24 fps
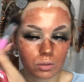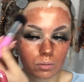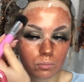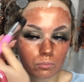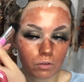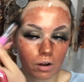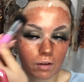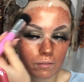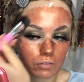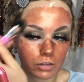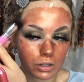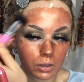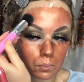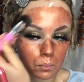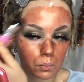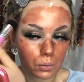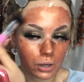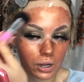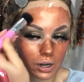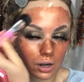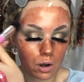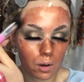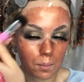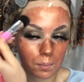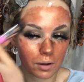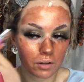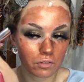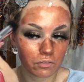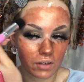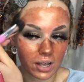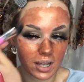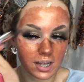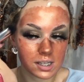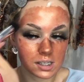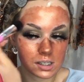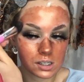rather than putting it on my
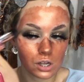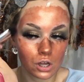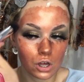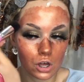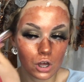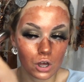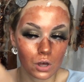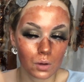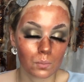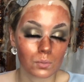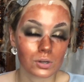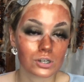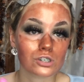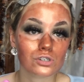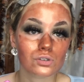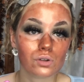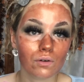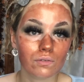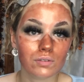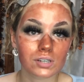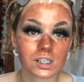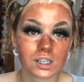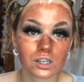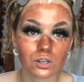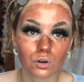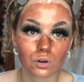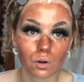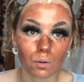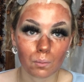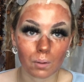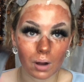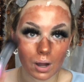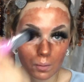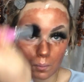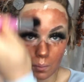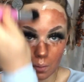face, which is obviously not what I
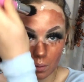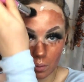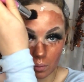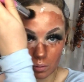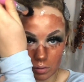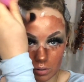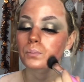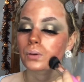want.